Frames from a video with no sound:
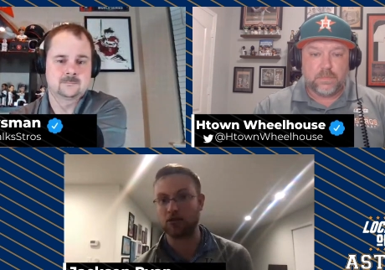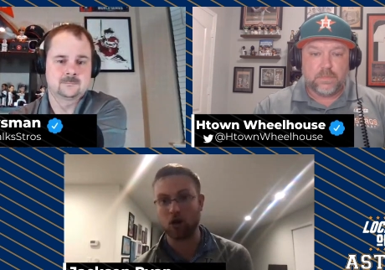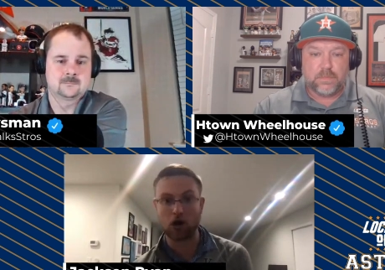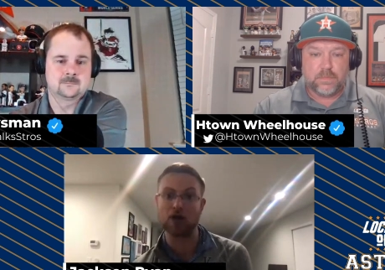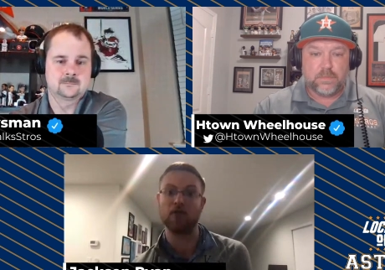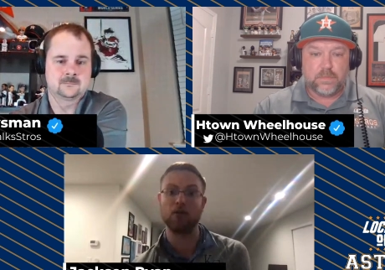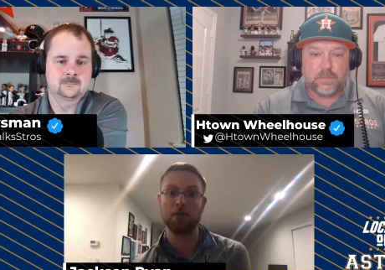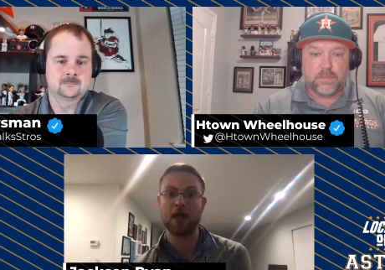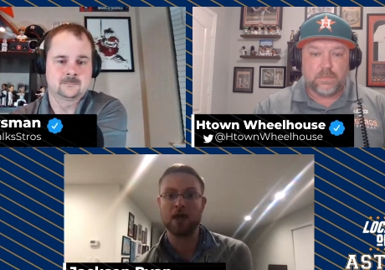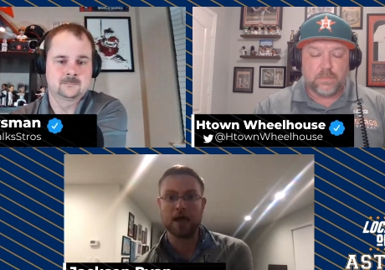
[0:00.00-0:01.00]
Speaker 1: a ton of them.
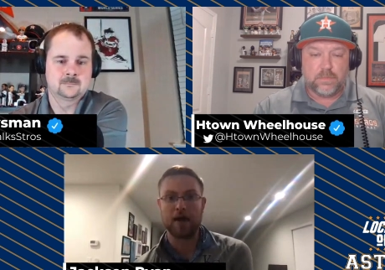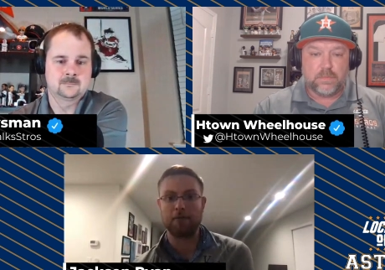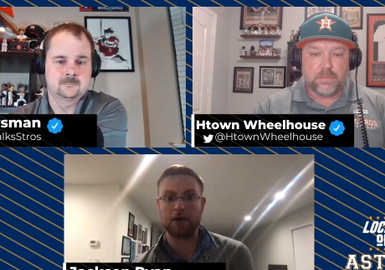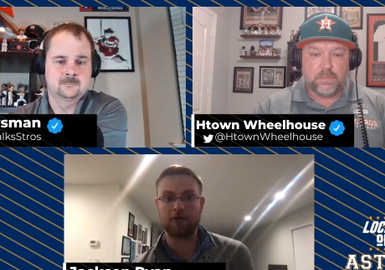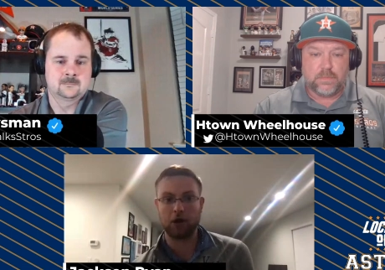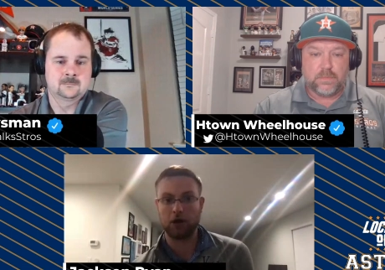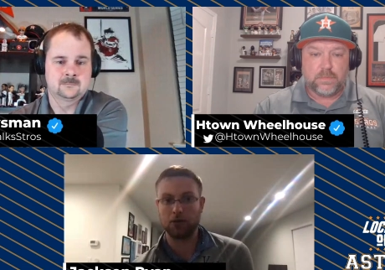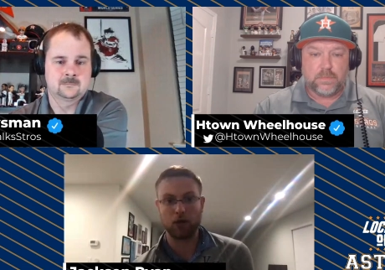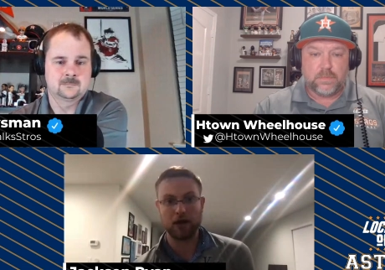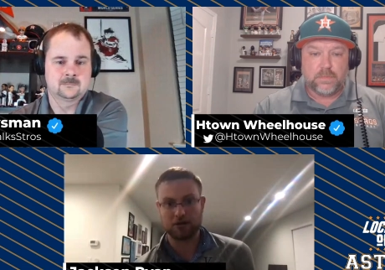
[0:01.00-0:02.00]
I've been very
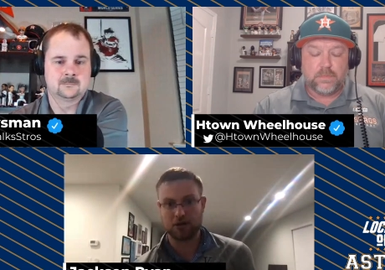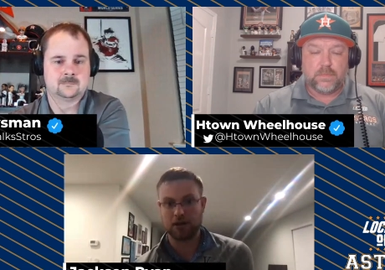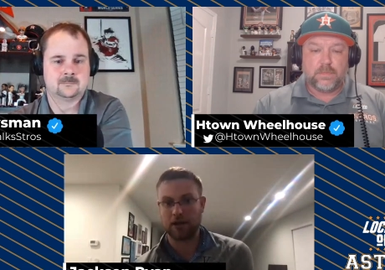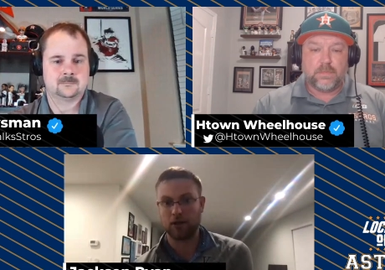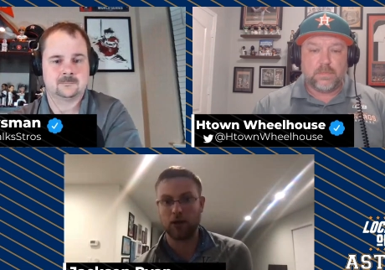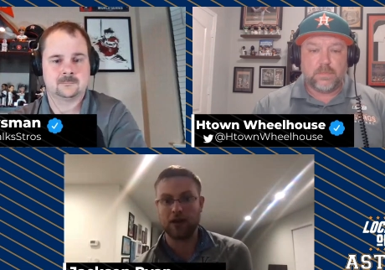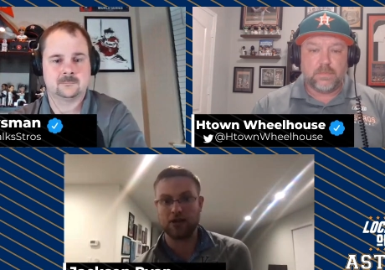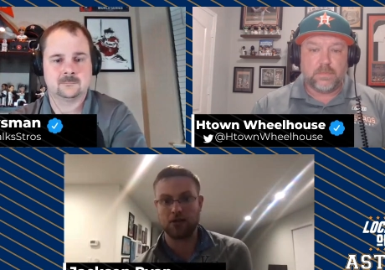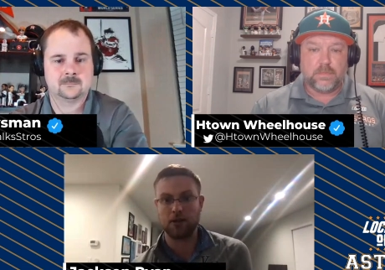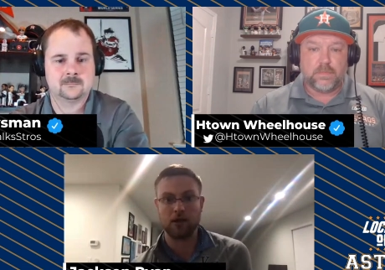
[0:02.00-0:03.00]
blessed, to say the
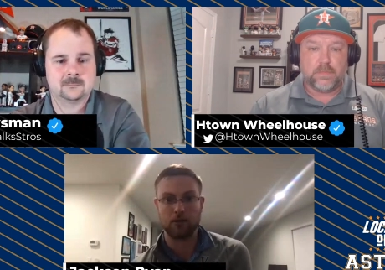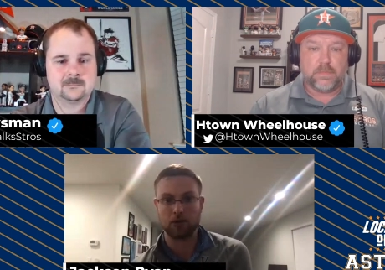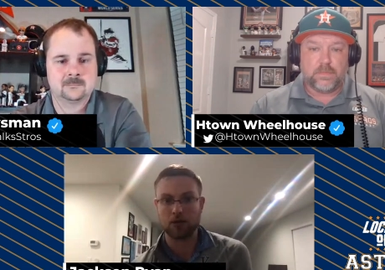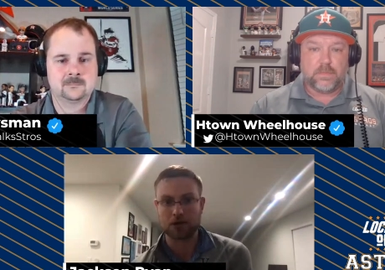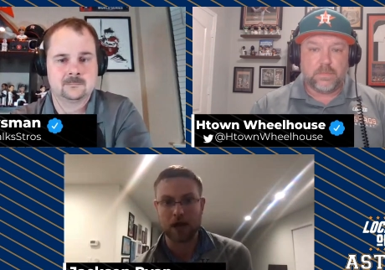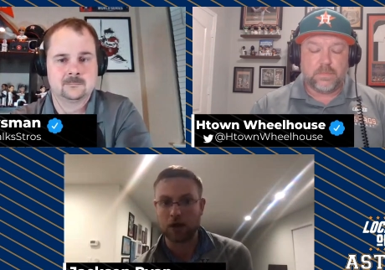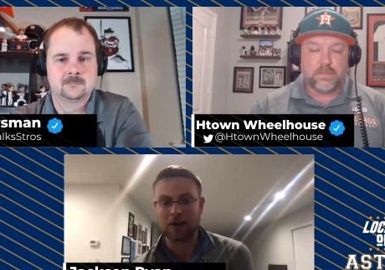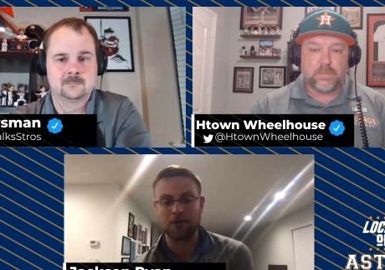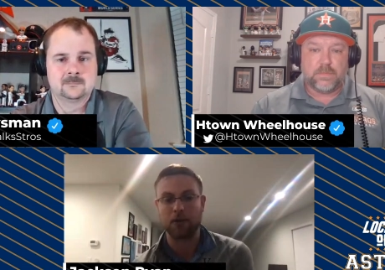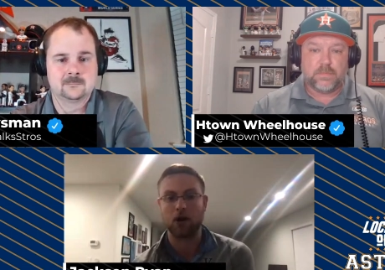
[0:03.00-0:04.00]
least, to be in the pro
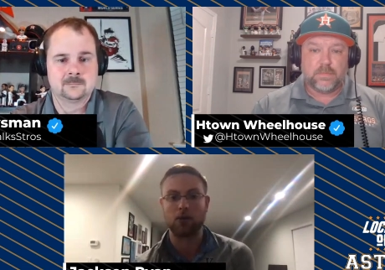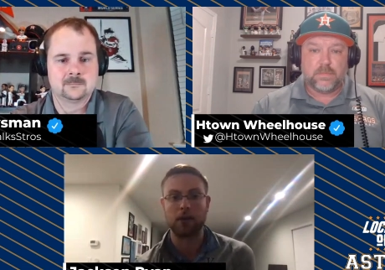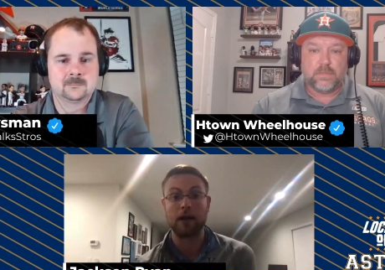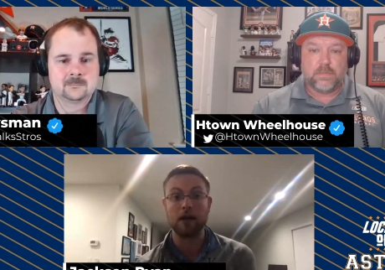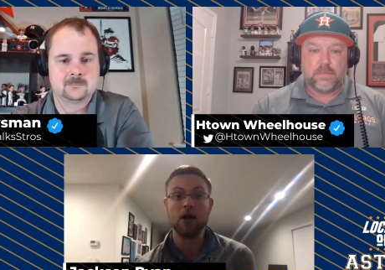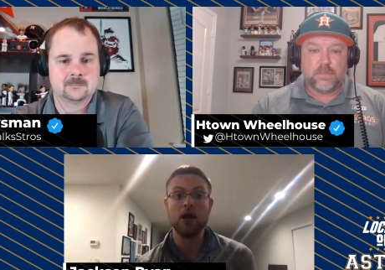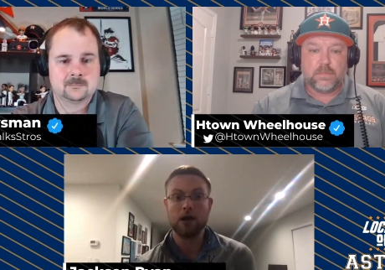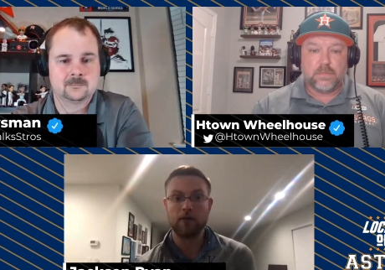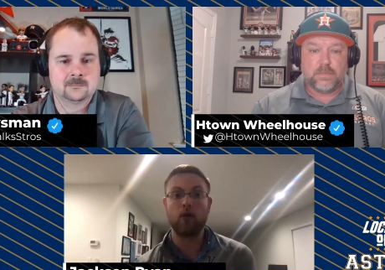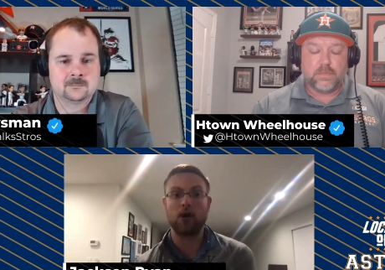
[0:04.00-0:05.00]
scouting department
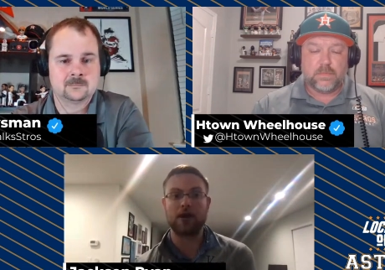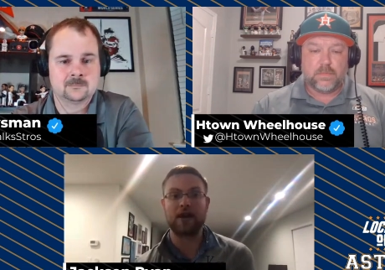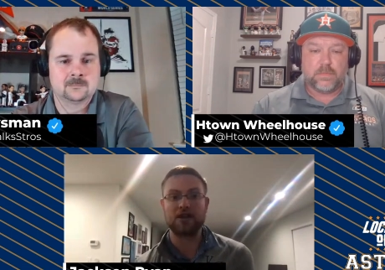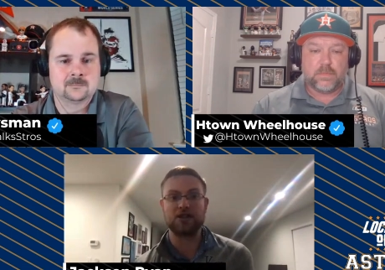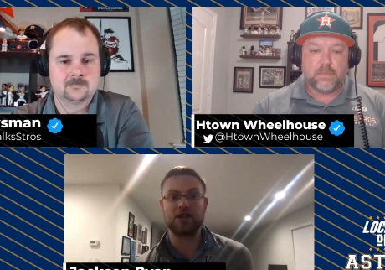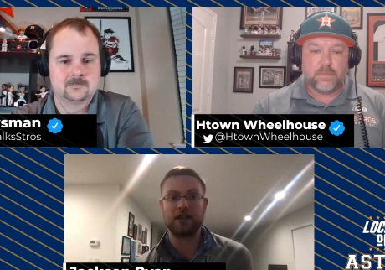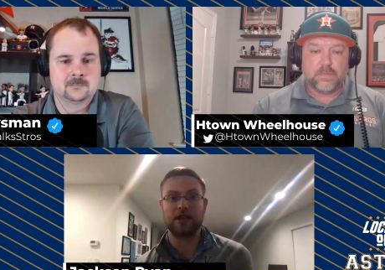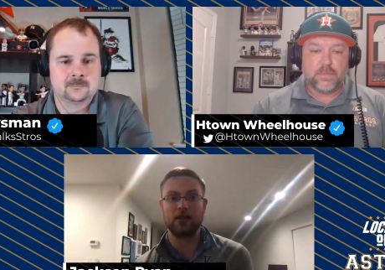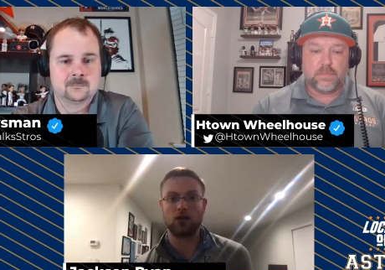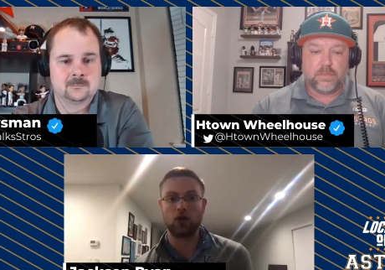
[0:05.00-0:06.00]
4KC
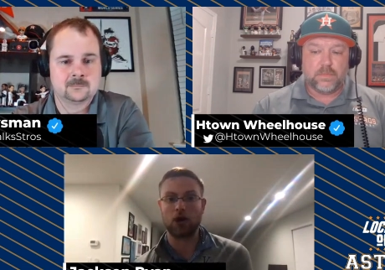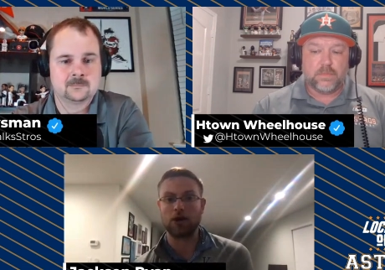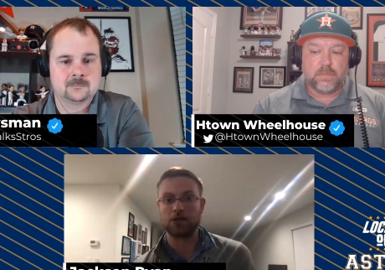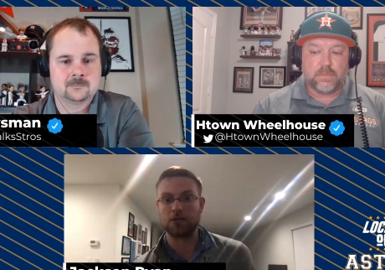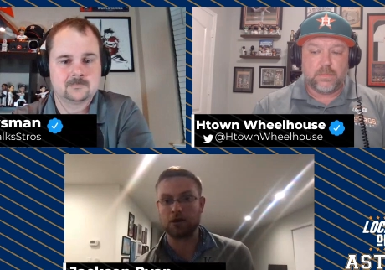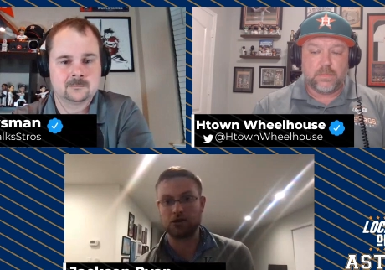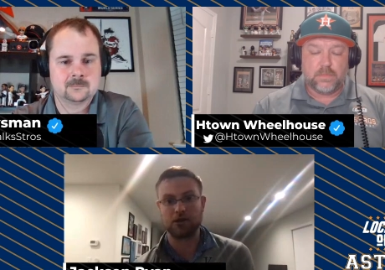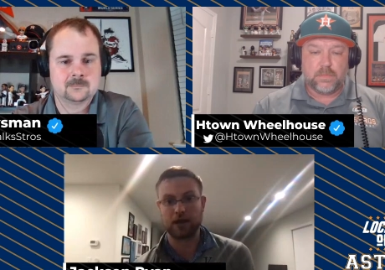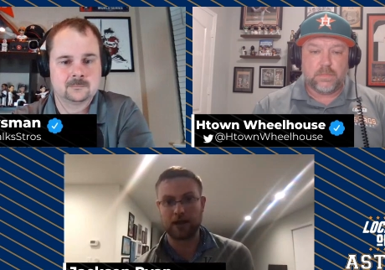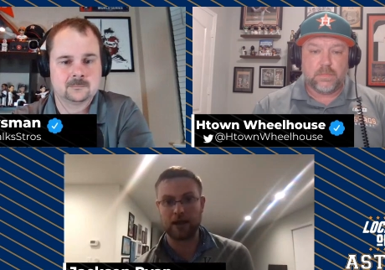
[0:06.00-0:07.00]
and learn as much as
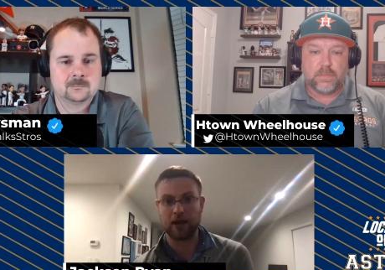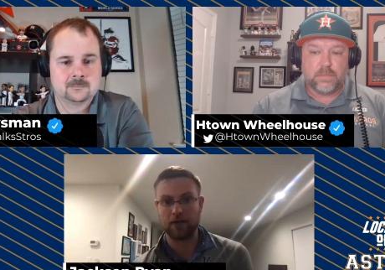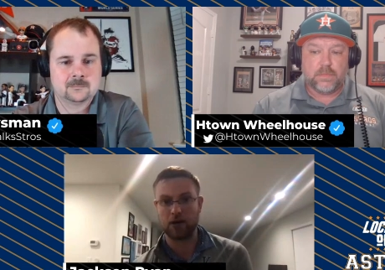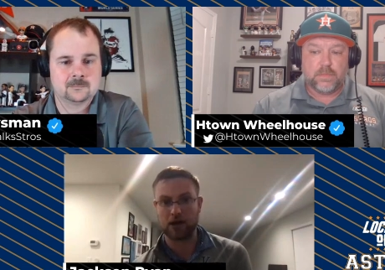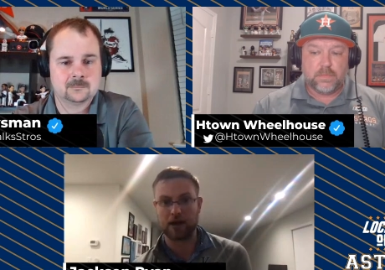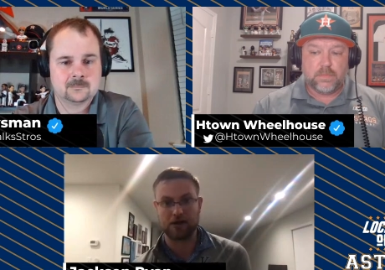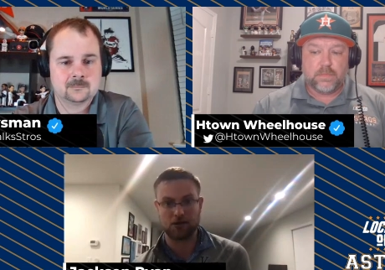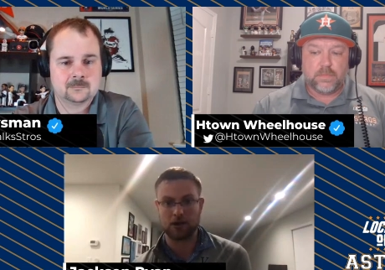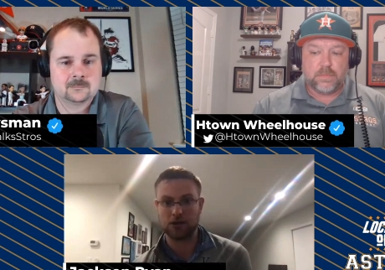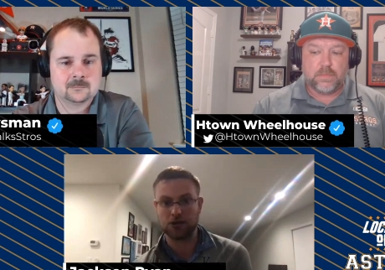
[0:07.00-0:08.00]
I can every day.
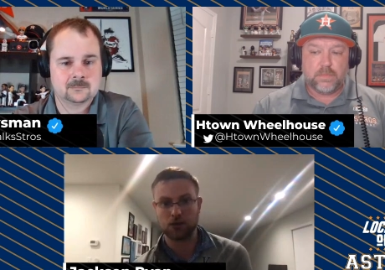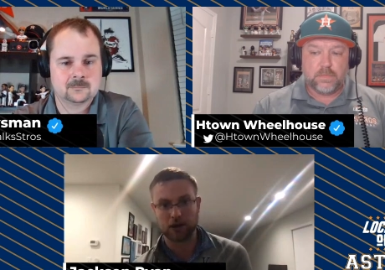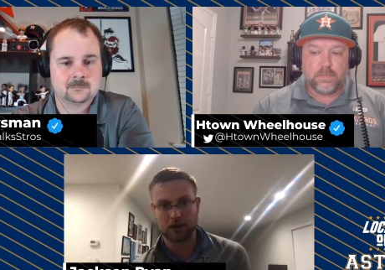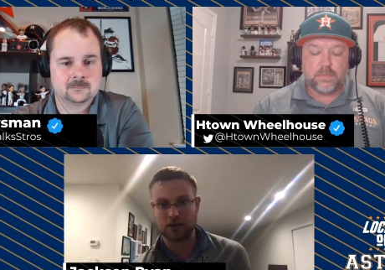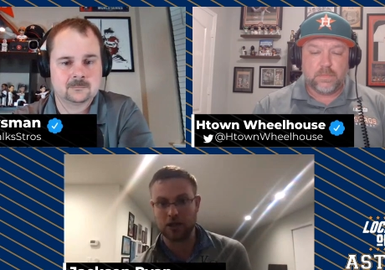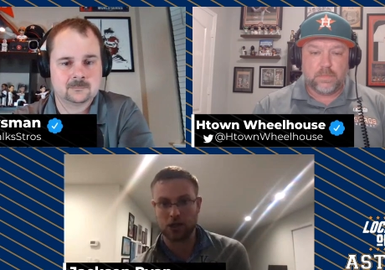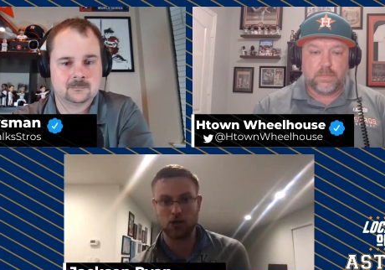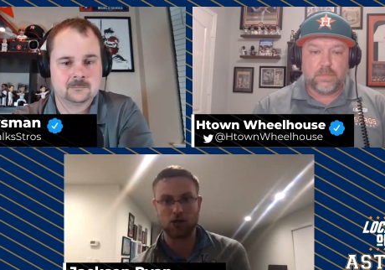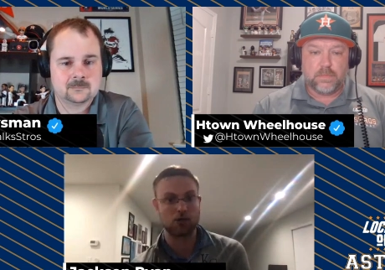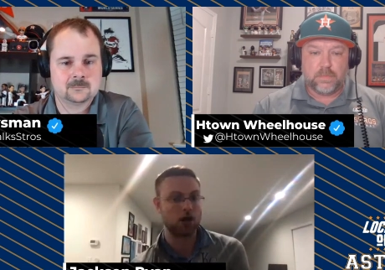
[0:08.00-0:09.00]
So I just want to continue
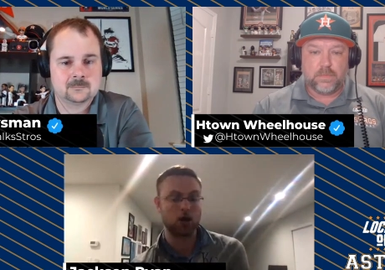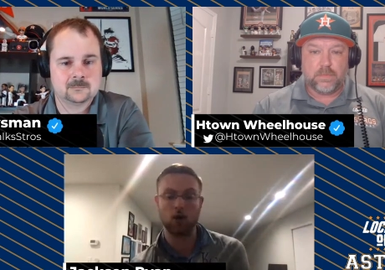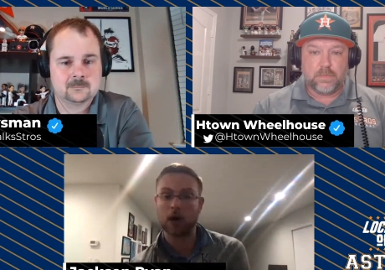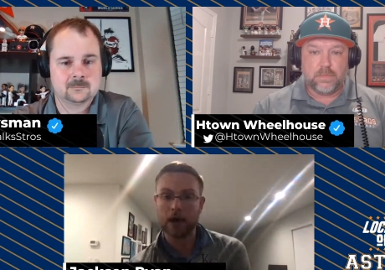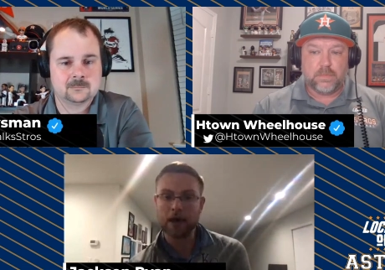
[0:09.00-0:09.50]
to grow,